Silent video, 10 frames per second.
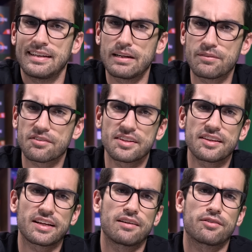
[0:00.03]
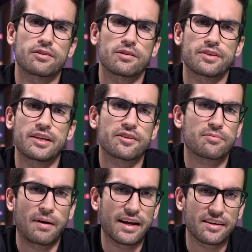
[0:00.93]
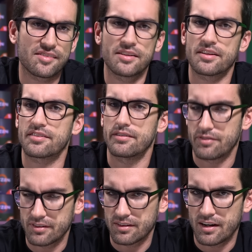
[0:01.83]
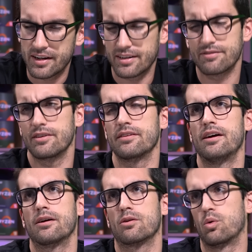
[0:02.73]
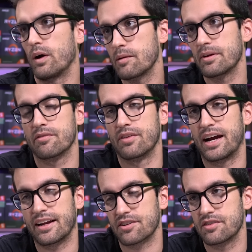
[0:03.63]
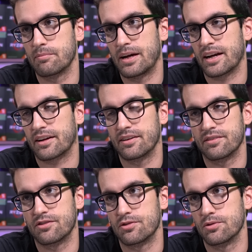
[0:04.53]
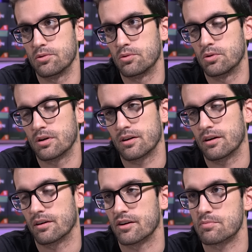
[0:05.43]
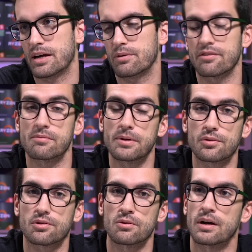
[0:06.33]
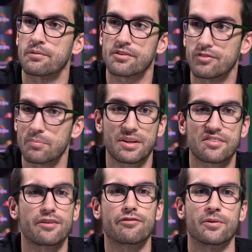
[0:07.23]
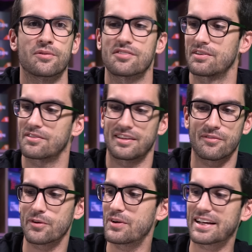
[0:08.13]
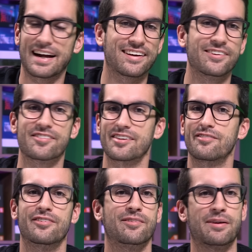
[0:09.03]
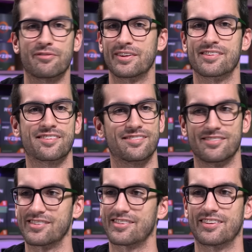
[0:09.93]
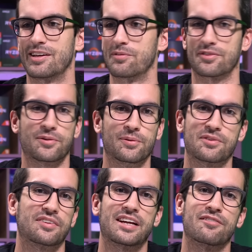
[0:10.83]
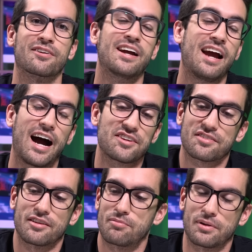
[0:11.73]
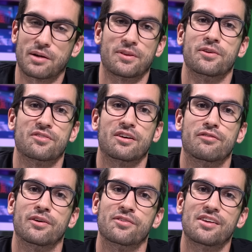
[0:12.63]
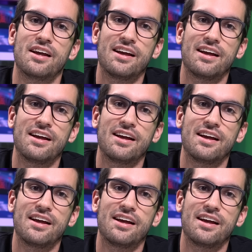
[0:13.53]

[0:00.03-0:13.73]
If there's anything I've learned over the years buying and selling stuff online, and I've done quite a bit of that, actually back when I was in middle school, I was flipping cell phones. So every week I had a new cell phone and my friends just thought that was the coolest thing ever. I just love playing with the new cell phones.